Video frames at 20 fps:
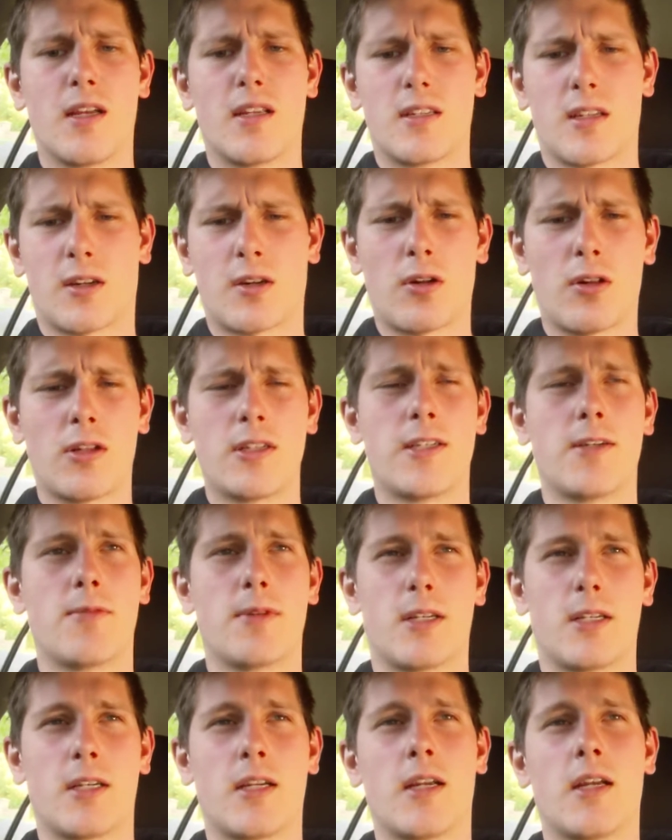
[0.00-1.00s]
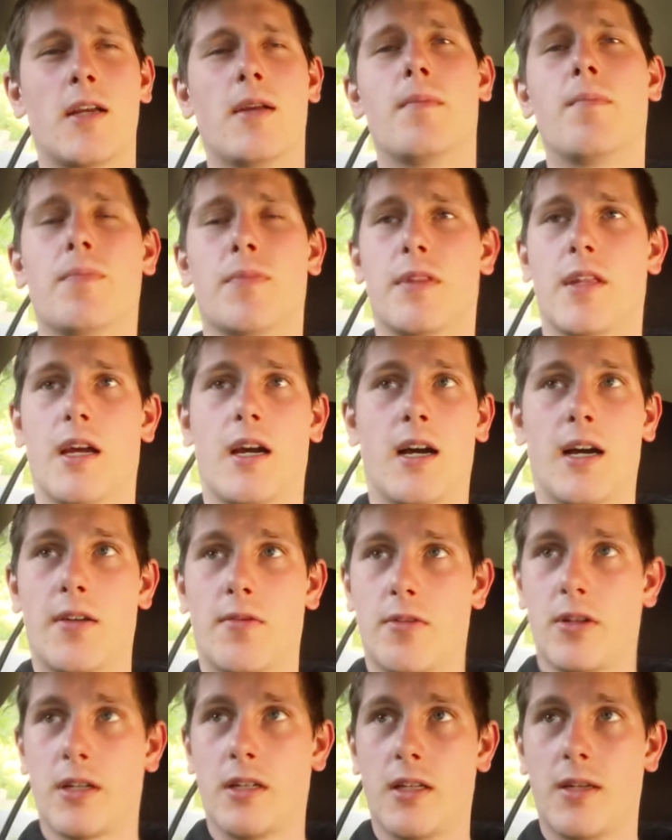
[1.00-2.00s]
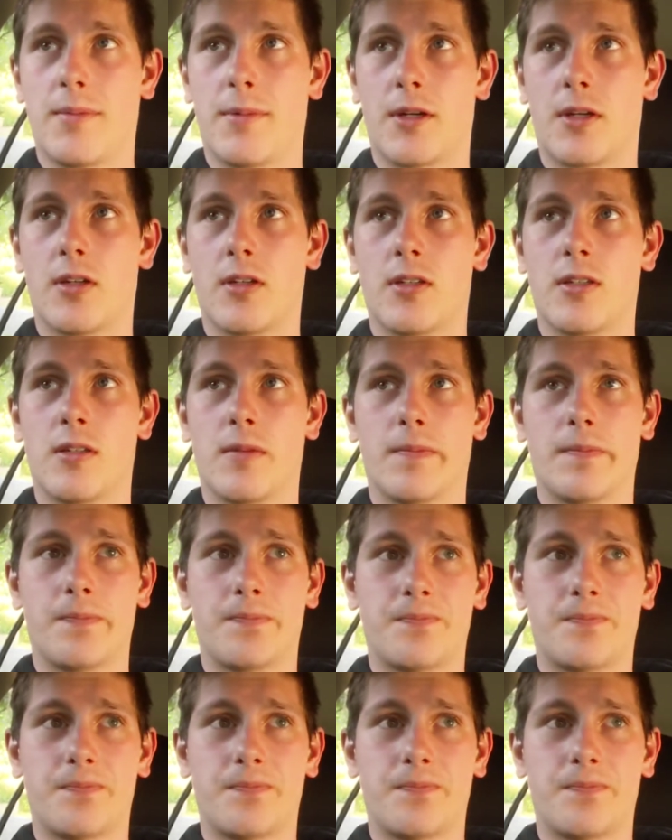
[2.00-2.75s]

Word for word: psychology, which they aren't really because